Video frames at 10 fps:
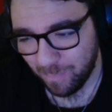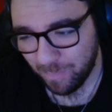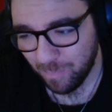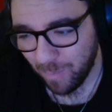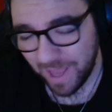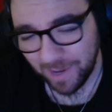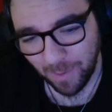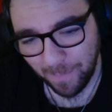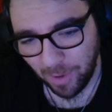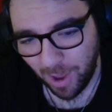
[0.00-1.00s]
where do
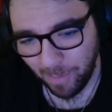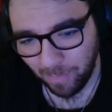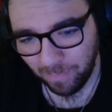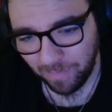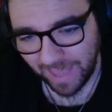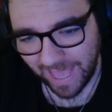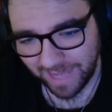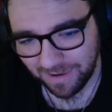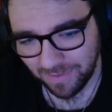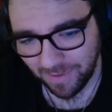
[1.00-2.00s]
I put him on the
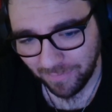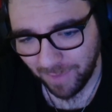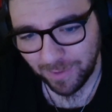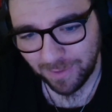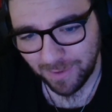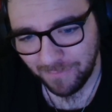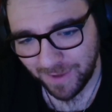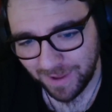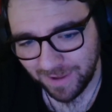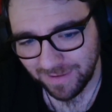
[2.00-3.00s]
candidates I've covered so
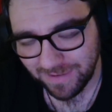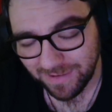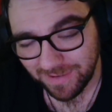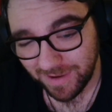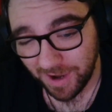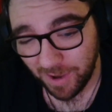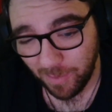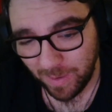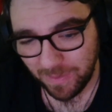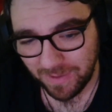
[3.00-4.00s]
far?
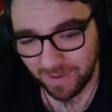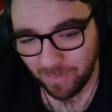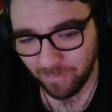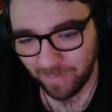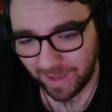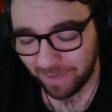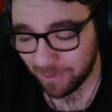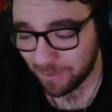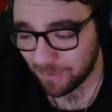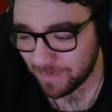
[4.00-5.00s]
Will Still, Danny
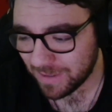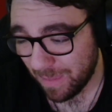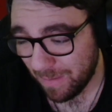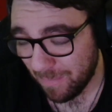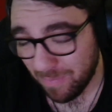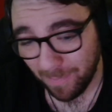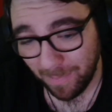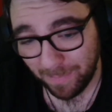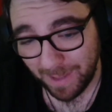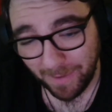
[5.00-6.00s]
Roll.
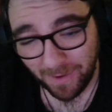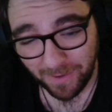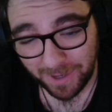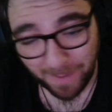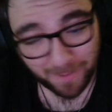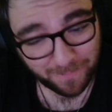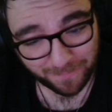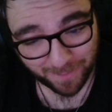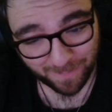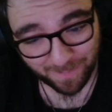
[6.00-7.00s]
probably behind both of
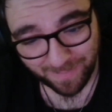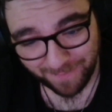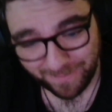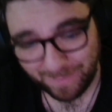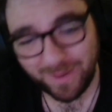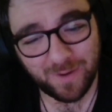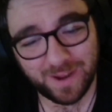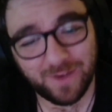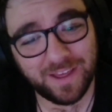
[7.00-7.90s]
them, if I'm totally honest.